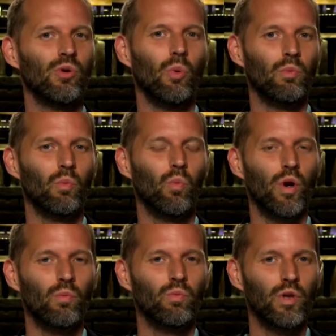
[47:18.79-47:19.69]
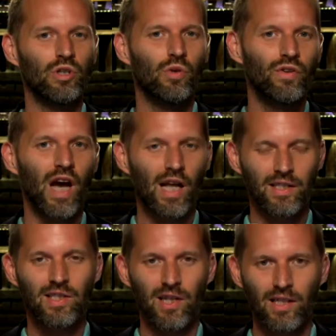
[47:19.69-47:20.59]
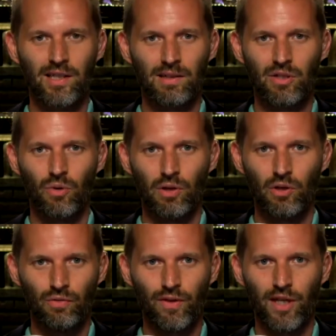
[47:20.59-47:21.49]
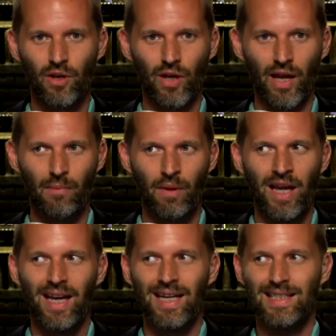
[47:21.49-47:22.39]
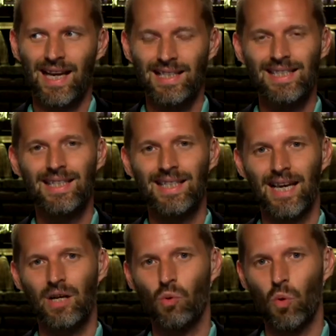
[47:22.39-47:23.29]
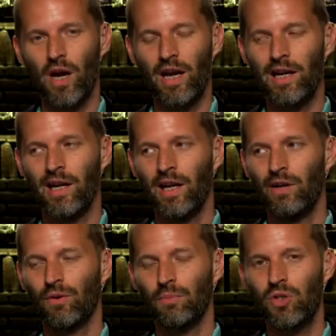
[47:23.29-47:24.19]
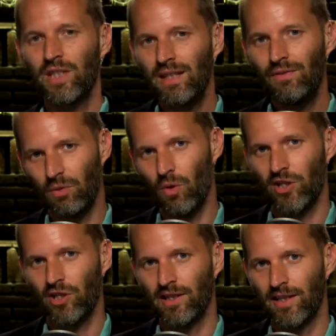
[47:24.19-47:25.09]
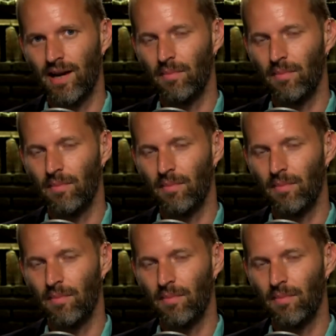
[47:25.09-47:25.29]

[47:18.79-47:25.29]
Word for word: When when when you've gotten sucked into a new video game, it tends to take away from your TV watching time.